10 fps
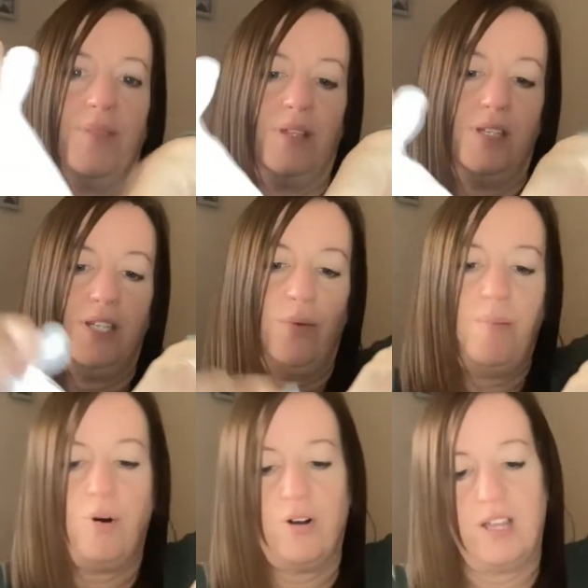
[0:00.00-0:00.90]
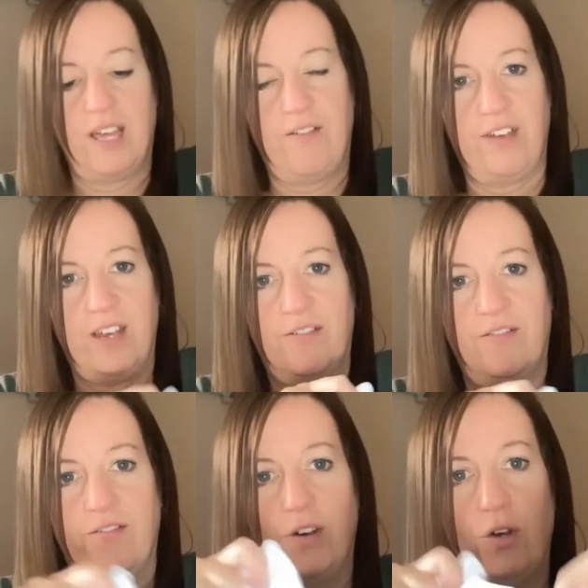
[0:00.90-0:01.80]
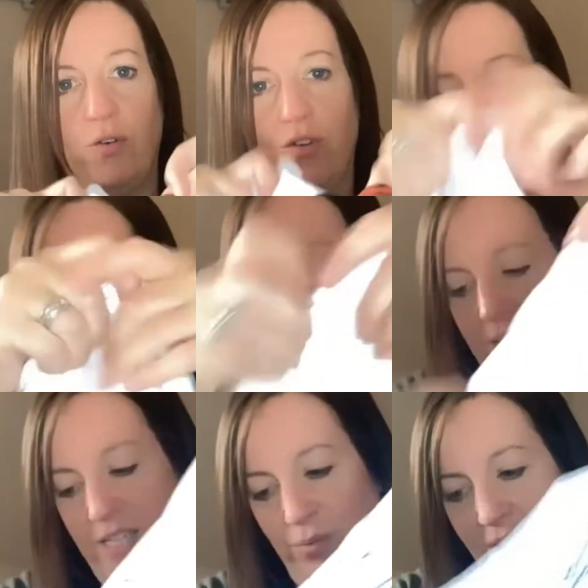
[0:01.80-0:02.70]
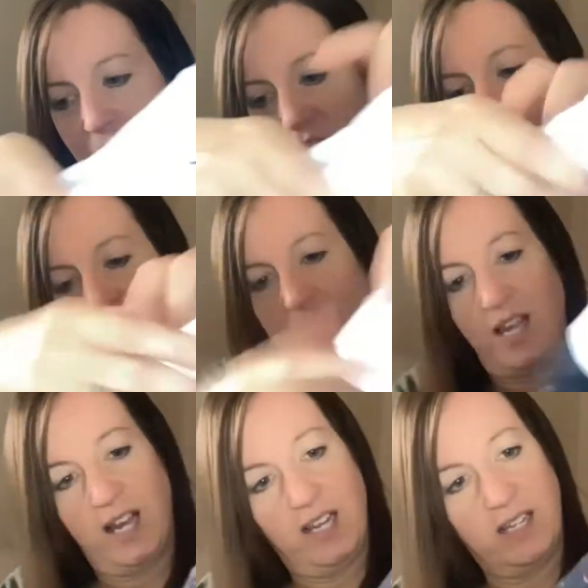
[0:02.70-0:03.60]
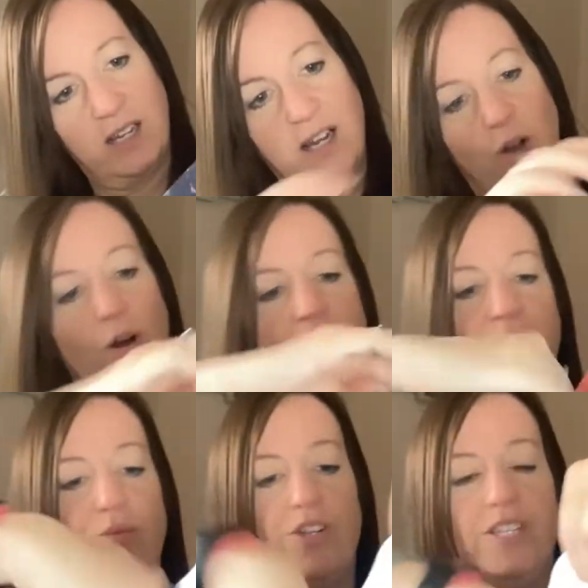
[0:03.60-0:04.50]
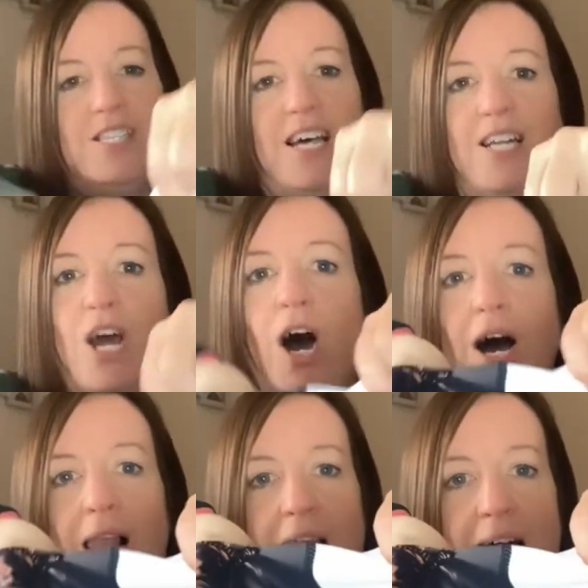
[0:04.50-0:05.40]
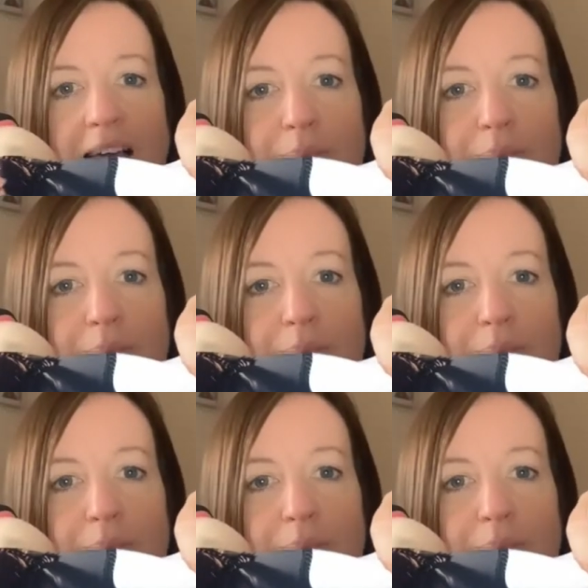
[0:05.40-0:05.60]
Just a wee pocket there for your phone or your keys or whatever on that side. Oh, and there's one on this side. Like